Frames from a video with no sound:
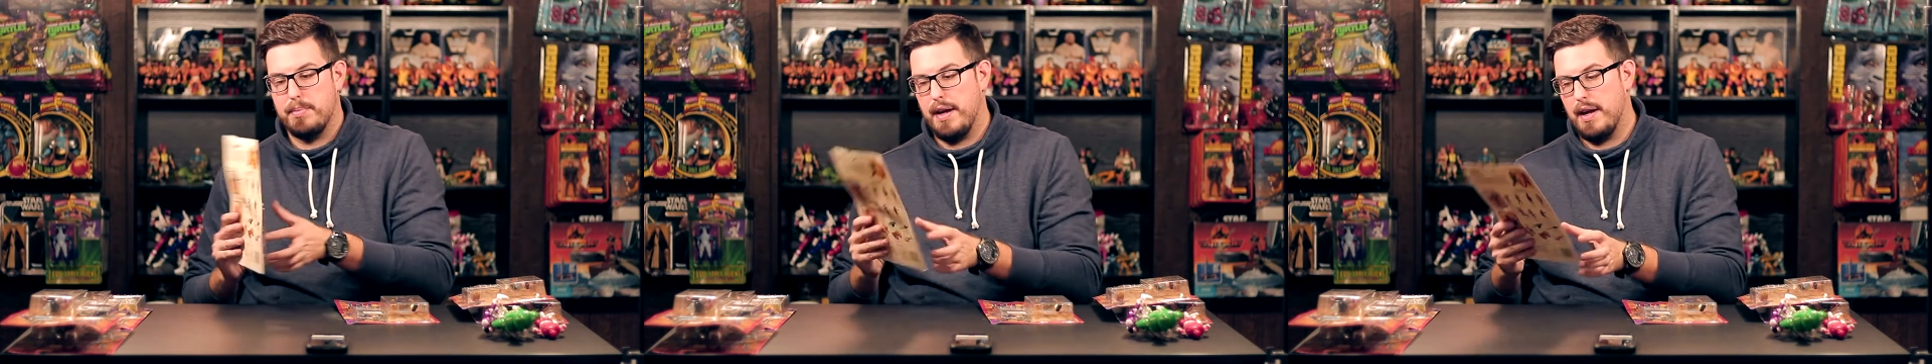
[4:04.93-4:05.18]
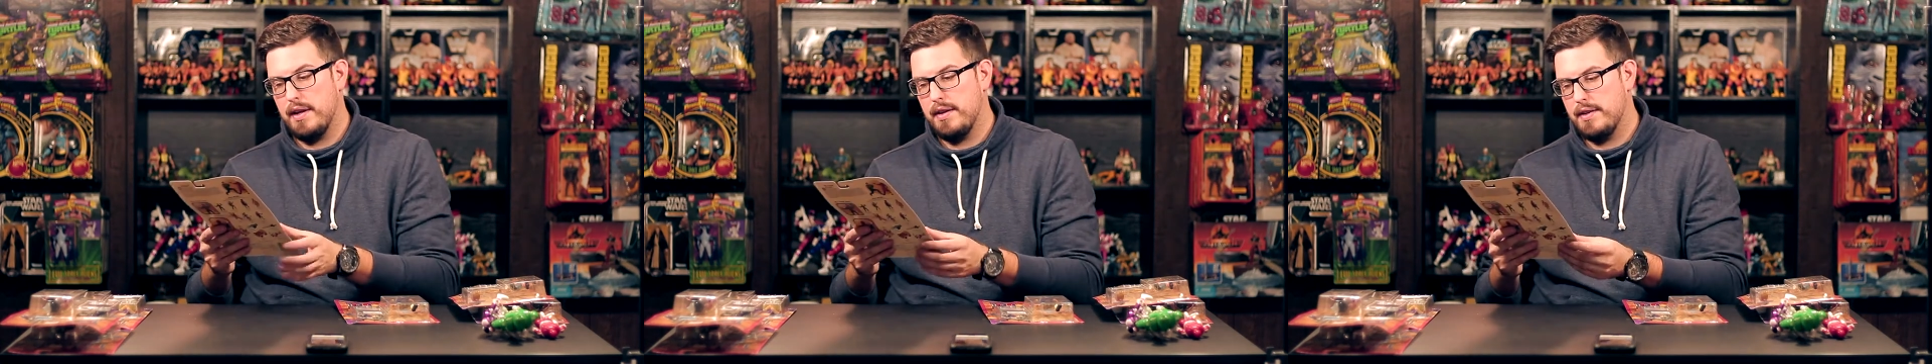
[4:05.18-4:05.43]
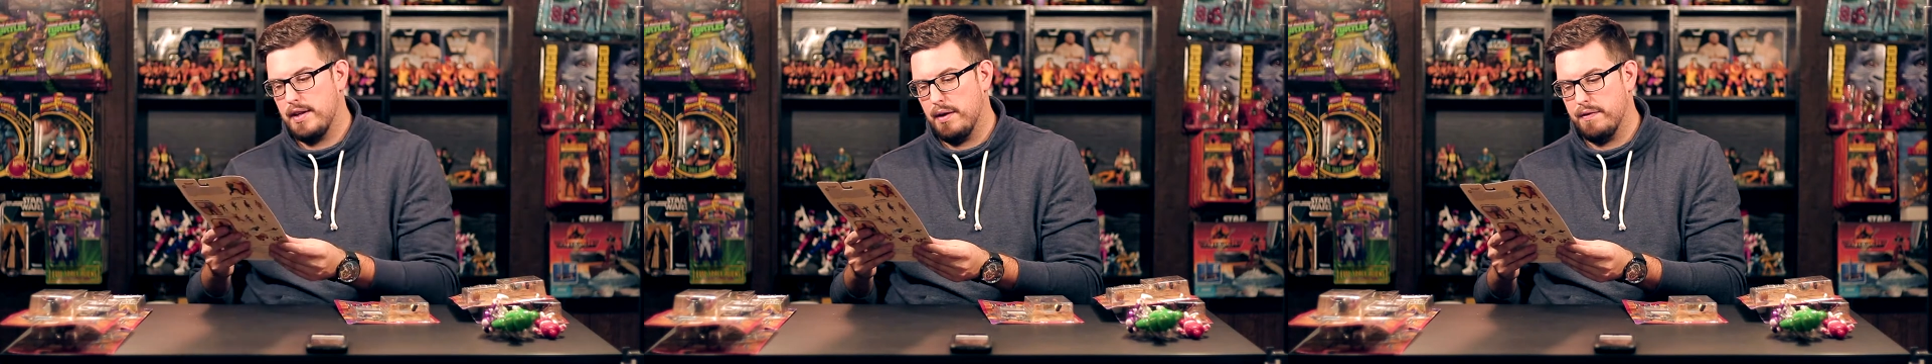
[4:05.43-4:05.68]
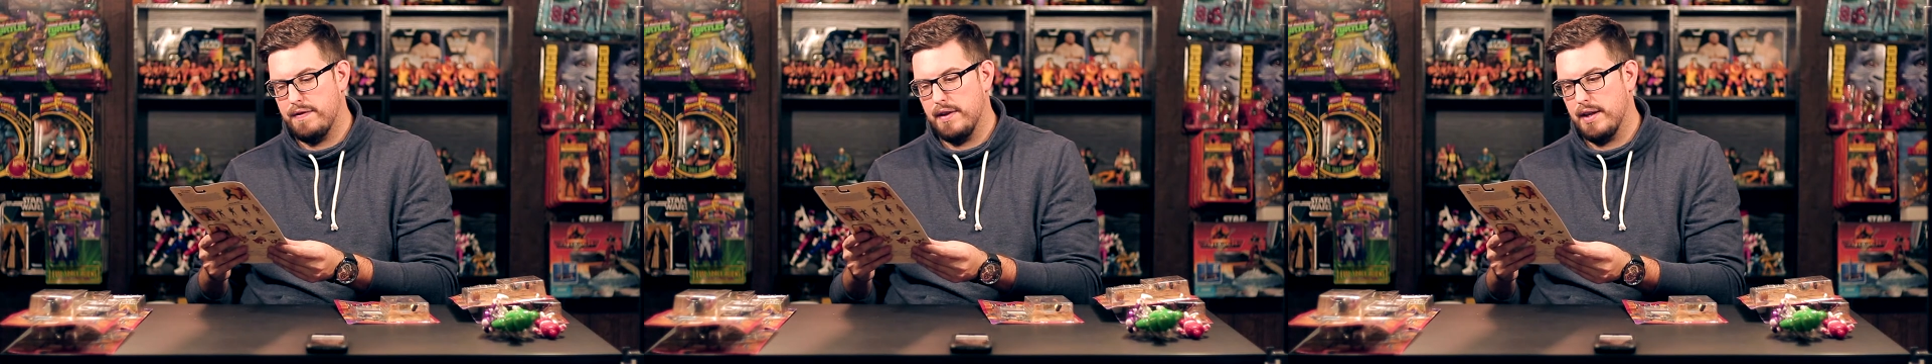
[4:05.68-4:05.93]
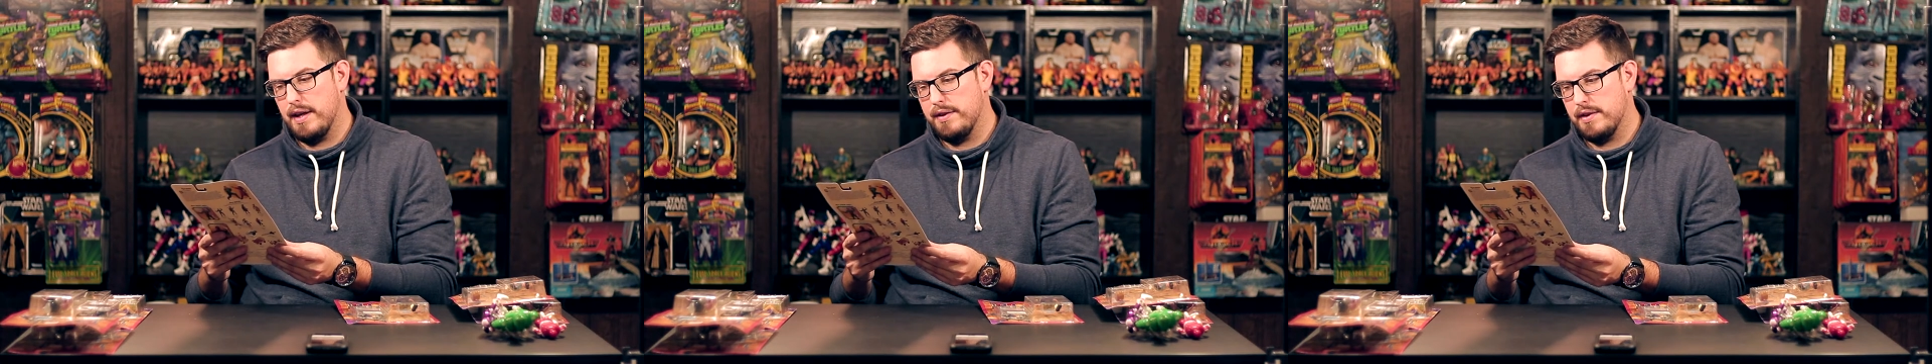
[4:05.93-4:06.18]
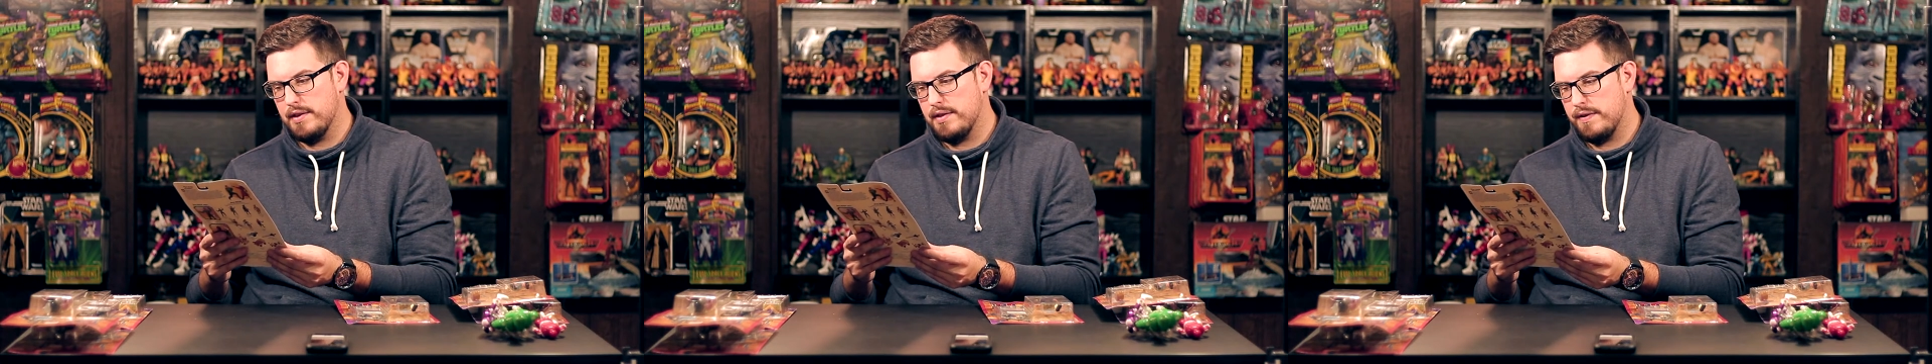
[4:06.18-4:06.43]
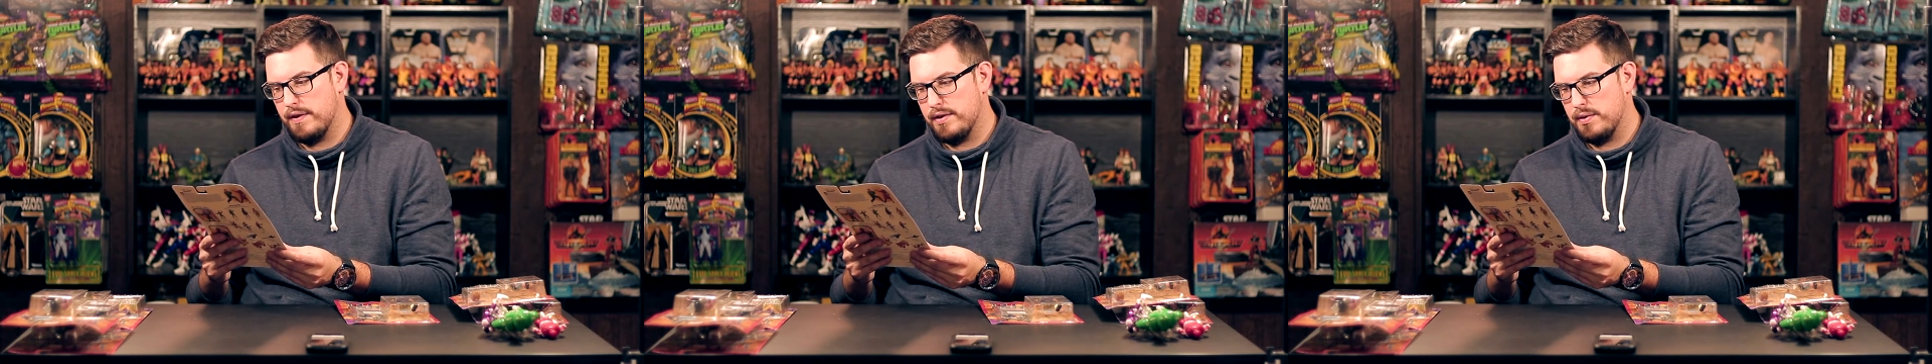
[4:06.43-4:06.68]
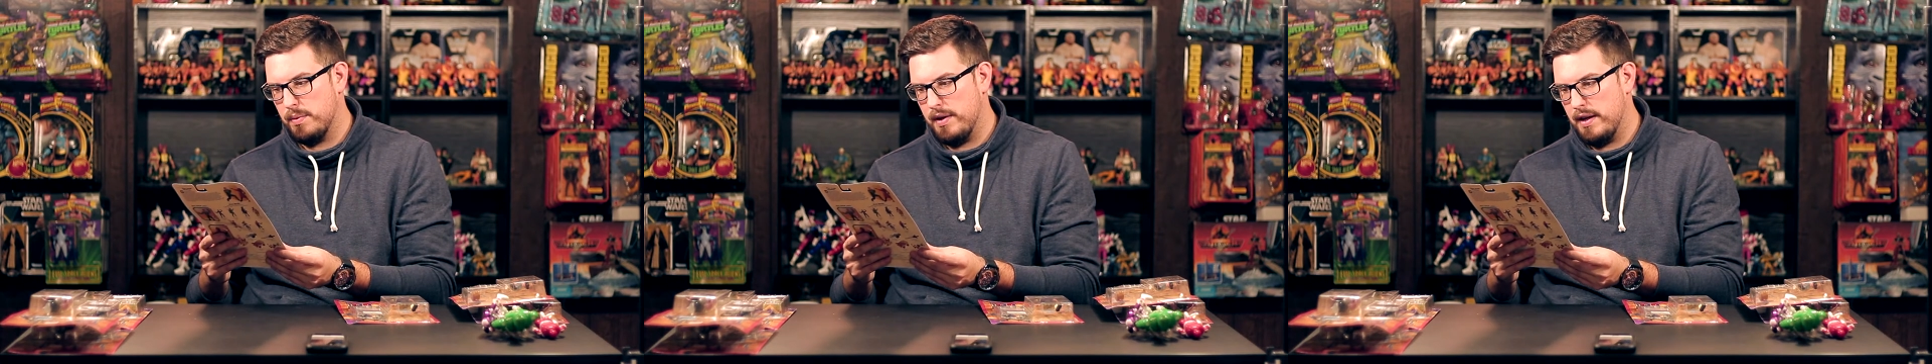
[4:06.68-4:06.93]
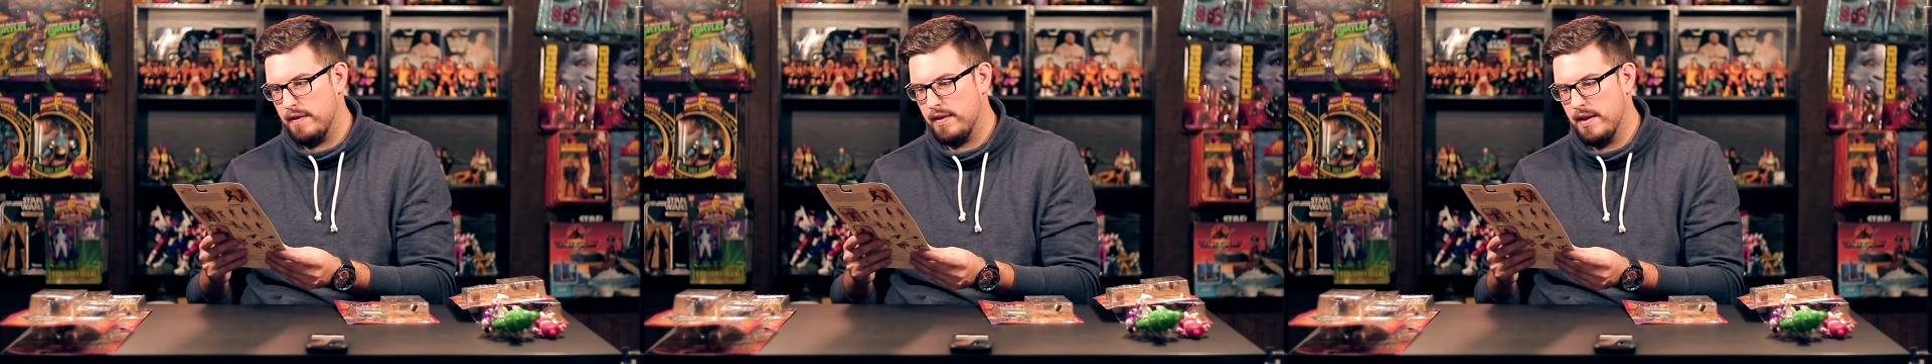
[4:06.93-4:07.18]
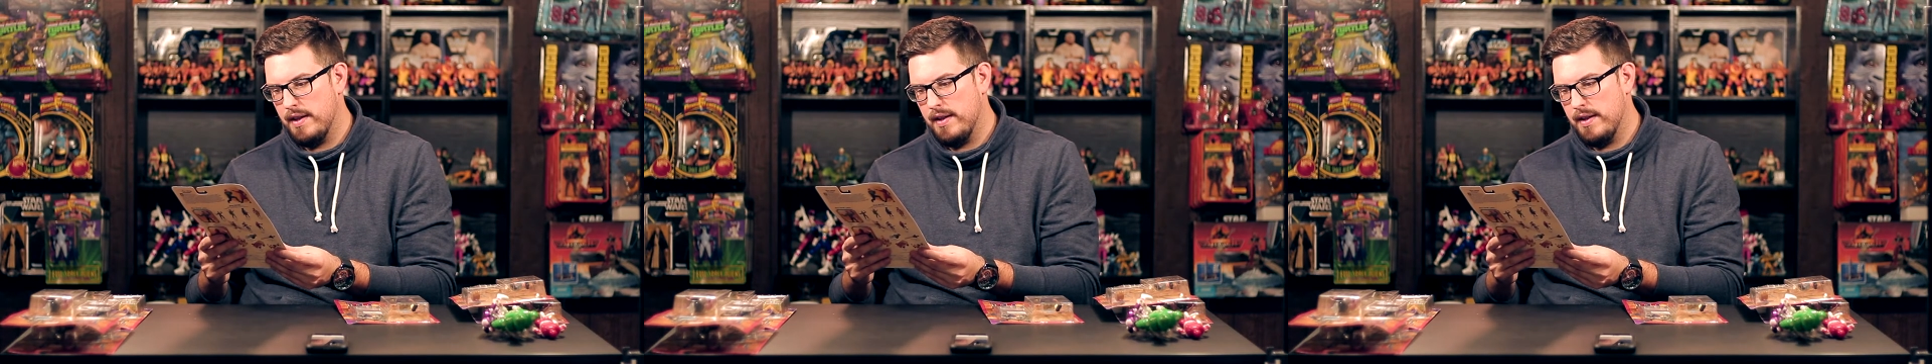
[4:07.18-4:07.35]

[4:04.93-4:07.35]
Pan to help fill out this first wave.